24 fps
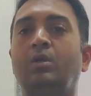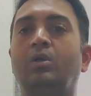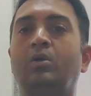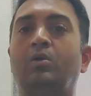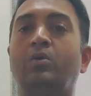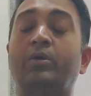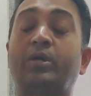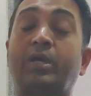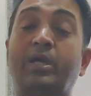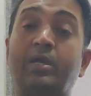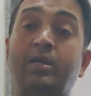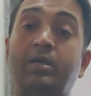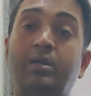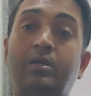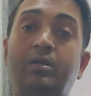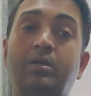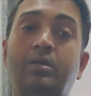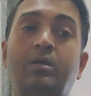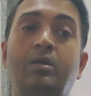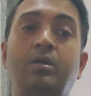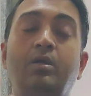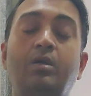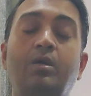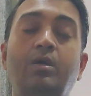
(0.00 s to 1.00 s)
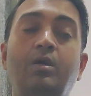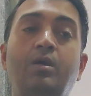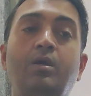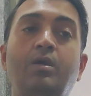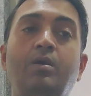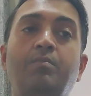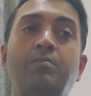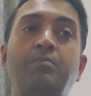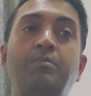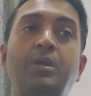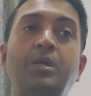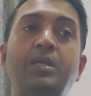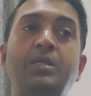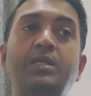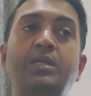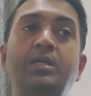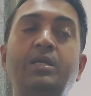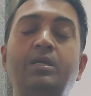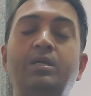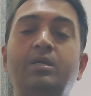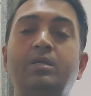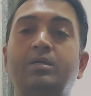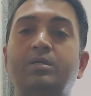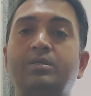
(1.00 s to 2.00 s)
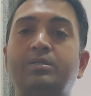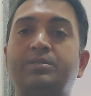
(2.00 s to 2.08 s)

Okay. Many